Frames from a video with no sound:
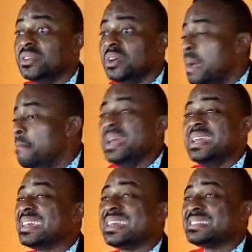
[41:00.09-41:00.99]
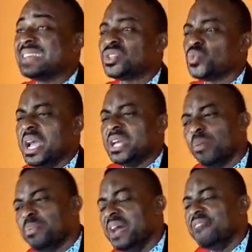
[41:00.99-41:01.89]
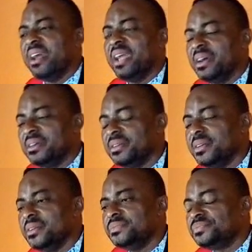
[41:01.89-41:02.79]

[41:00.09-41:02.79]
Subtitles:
Let me tell you, many Christians will end up in hellfire.